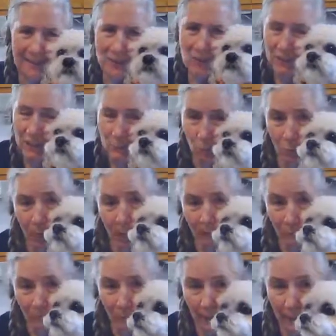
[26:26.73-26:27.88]
She's wide
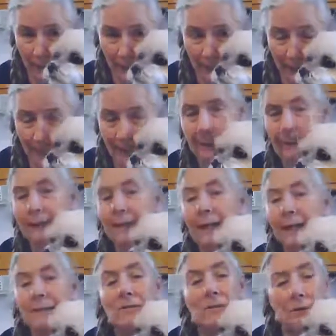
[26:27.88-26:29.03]
awake
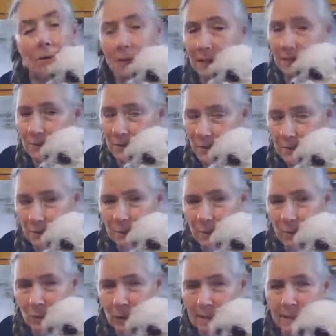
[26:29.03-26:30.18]
and she hears some
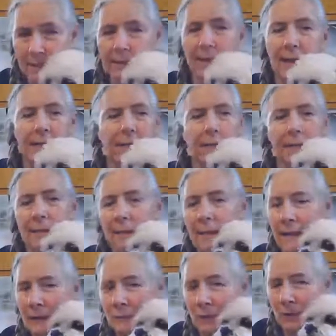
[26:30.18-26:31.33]
noises at the
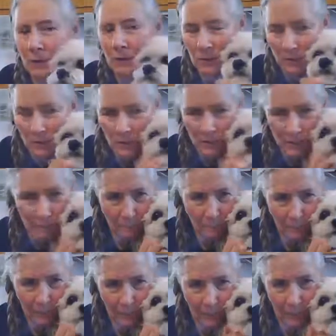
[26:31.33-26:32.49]
neighbors, so she's
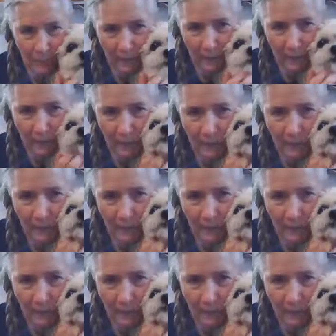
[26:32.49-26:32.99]
barking.